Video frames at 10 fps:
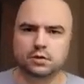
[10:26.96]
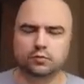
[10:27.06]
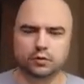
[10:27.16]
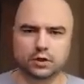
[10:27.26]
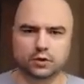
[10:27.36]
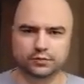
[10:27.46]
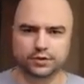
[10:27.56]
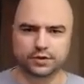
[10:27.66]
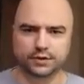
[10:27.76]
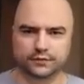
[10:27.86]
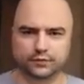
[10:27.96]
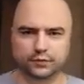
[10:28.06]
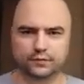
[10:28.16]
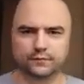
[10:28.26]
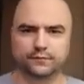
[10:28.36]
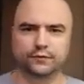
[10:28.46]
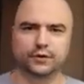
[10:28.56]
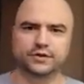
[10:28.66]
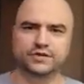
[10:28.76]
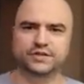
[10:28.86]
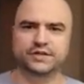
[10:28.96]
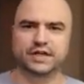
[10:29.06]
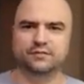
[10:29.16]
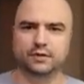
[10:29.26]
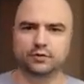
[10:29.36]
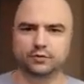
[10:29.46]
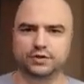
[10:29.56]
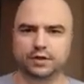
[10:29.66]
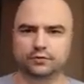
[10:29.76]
Well, I'll be eating the food from Freddy's inside of my hotel